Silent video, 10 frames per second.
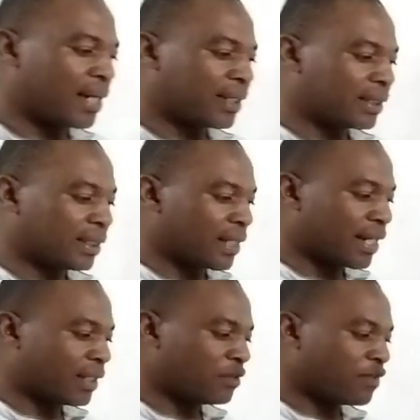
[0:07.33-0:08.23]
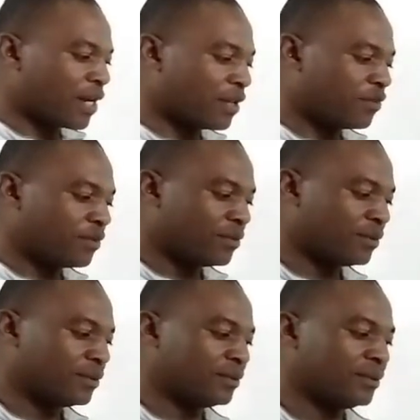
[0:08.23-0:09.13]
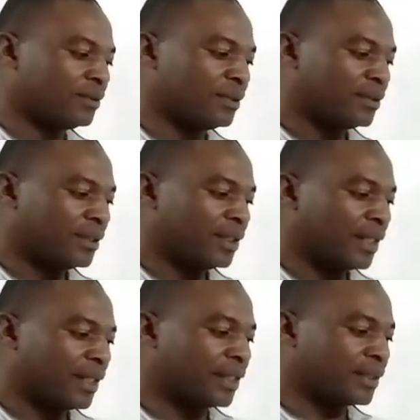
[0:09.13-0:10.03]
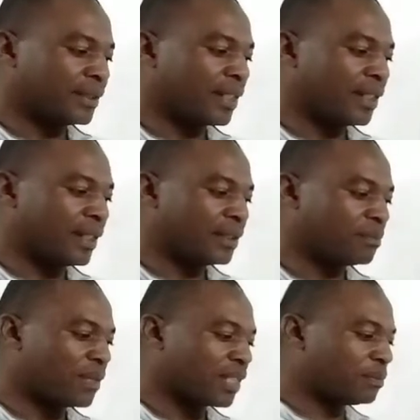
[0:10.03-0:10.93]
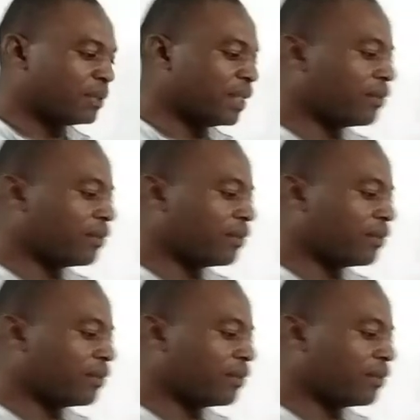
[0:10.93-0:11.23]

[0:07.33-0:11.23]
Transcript: 195, and it must be